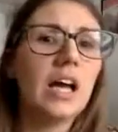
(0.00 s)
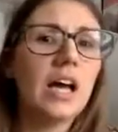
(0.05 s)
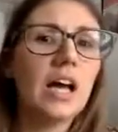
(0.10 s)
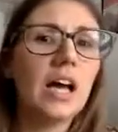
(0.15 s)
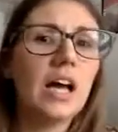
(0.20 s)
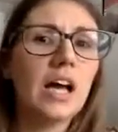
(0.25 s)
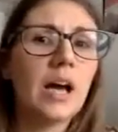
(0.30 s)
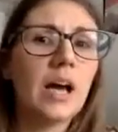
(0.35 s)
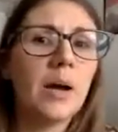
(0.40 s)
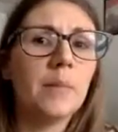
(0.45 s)

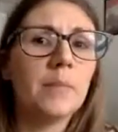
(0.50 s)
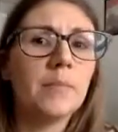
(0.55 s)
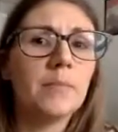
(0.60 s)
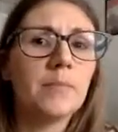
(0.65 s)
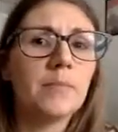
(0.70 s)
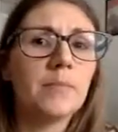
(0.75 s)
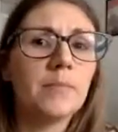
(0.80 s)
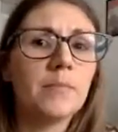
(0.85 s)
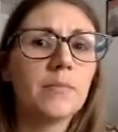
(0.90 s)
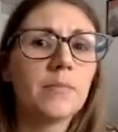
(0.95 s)

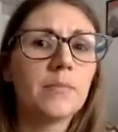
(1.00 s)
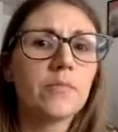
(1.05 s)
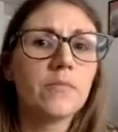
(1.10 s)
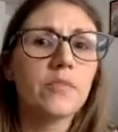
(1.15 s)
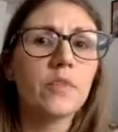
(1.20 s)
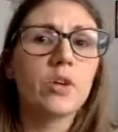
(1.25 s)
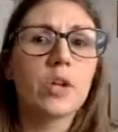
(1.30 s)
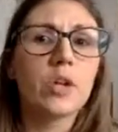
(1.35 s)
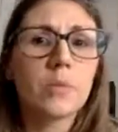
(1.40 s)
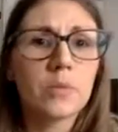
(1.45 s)

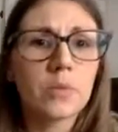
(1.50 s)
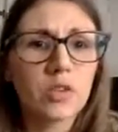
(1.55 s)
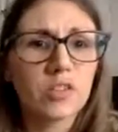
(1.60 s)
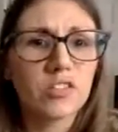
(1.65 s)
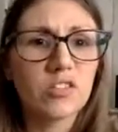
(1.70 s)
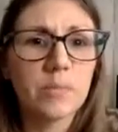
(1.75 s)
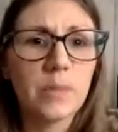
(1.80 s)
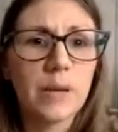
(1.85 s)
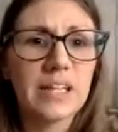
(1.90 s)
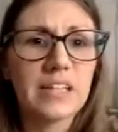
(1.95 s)
for a
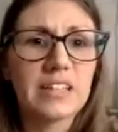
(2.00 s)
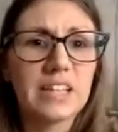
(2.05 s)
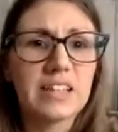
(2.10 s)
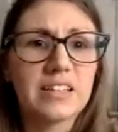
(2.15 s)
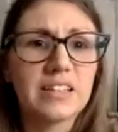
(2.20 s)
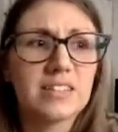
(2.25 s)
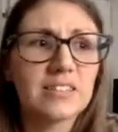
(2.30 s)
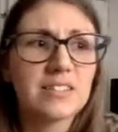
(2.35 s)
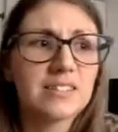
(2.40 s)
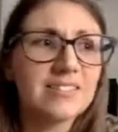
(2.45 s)
prospect
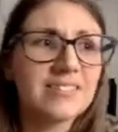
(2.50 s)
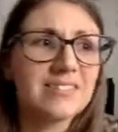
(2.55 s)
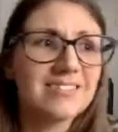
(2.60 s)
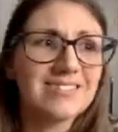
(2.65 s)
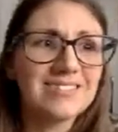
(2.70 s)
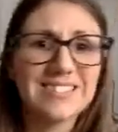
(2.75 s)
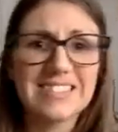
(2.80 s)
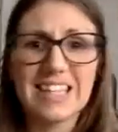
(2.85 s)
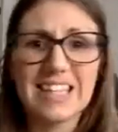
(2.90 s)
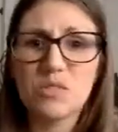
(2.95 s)
that
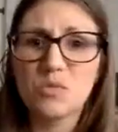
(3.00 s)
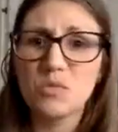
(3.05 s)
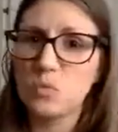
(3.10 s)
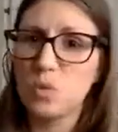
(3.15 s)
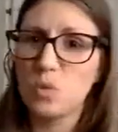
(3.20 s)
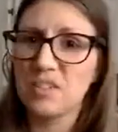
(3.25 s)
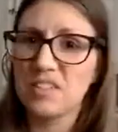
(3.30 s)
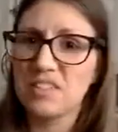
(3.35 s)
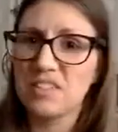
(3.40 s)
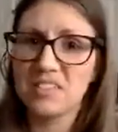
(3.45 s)
then
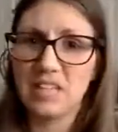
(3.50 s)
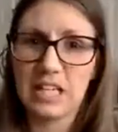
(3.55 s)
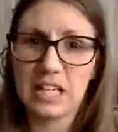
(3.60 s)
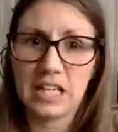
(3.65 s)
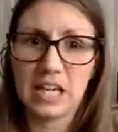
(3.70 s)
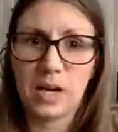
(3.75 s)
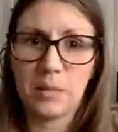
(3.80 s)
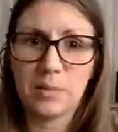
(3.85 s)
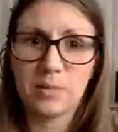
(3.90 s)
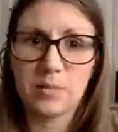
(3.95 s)
won't
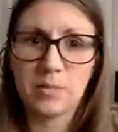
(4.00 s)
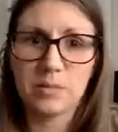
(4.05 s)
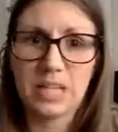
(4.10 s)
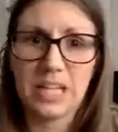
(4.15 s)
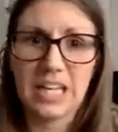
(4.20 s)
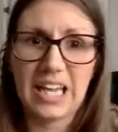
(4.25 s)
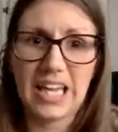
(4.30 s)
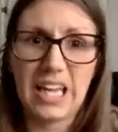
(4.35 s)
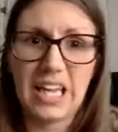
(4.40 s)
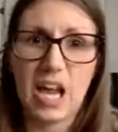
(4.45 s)
sign up.
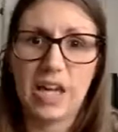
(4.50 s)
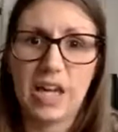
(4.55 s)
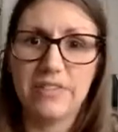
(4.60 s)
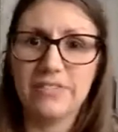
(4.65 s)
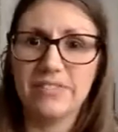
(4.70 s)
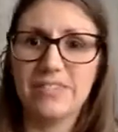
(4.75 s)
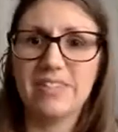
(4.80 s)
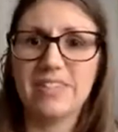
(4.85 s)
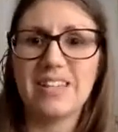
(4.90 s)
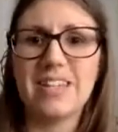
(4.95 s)

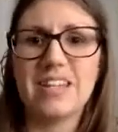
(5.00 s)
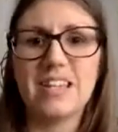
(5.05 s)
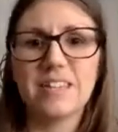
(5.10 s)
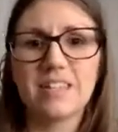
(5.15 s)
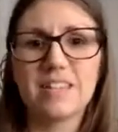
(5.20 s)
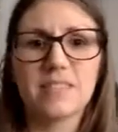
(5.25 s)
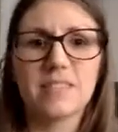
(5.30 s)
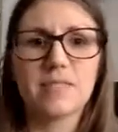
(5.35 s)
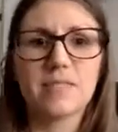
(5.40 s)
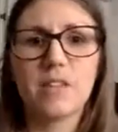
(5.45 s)
And
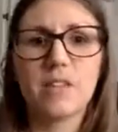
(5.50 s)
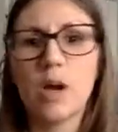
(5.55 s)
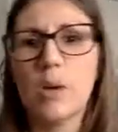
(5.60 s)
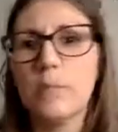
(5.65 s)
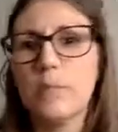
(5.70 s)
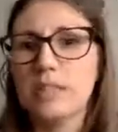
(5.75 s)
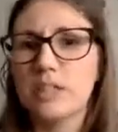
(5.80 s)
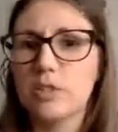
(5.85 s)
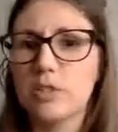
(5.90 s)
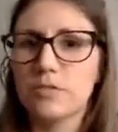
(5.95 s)
it's a
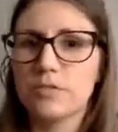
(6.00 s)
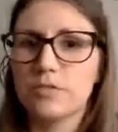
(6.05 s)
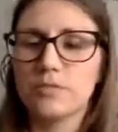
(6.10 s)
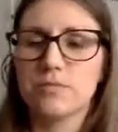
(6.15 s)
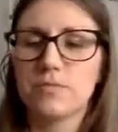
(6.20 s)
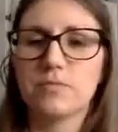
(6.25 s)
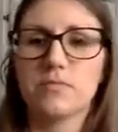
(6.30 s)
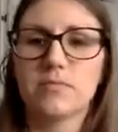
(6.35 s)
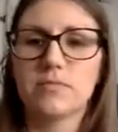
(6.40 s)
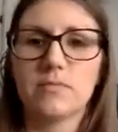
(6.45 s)
bit of
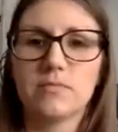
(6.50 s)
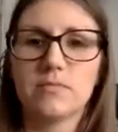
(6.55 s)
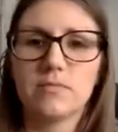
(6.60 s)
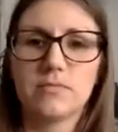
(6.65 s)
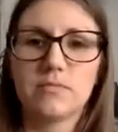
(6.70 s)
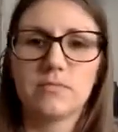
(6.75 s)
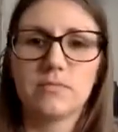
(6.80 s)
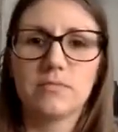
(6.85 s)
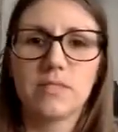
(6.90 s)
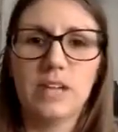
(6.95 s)

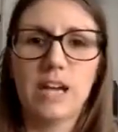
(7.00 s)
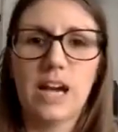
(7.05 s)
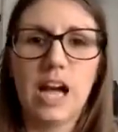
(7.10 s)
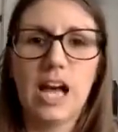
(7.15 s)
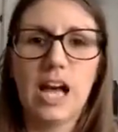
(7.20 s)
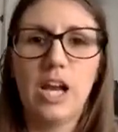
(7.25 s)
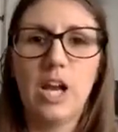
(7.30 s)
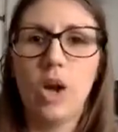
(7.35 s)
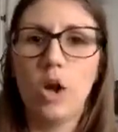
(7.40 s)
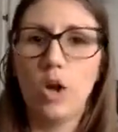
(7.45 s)

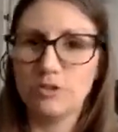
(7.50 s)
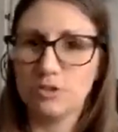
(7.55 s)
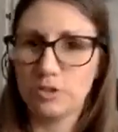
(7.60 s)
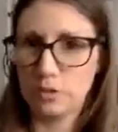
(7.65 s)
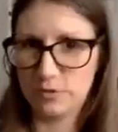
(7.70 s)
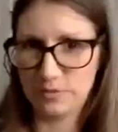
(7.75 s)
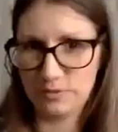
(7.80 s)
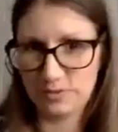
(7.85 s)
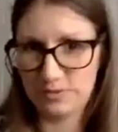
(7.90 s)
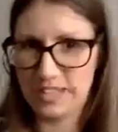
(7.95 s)
a loss
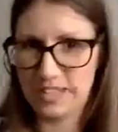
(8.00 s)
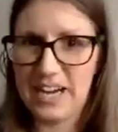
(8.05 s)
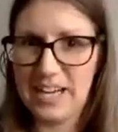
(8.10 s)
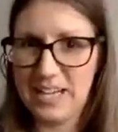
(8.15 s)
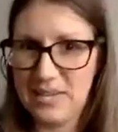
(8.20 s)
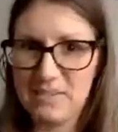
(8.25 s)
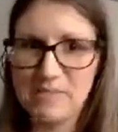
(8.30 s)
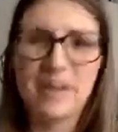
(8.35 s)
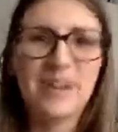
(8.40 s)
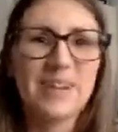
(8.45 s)
of
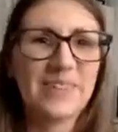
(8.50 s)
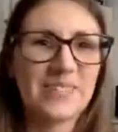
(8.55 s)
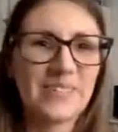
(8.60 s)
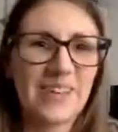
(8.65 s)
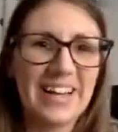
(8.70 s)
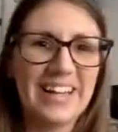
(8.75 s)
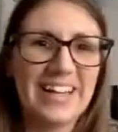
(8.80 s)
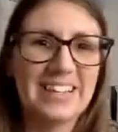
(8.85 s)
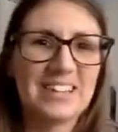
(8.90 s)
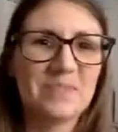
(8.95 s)
time,
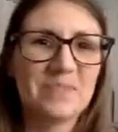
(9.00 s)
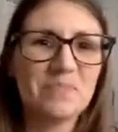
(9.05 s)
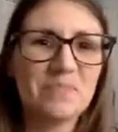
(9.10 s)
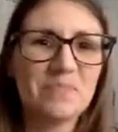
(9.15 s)
right?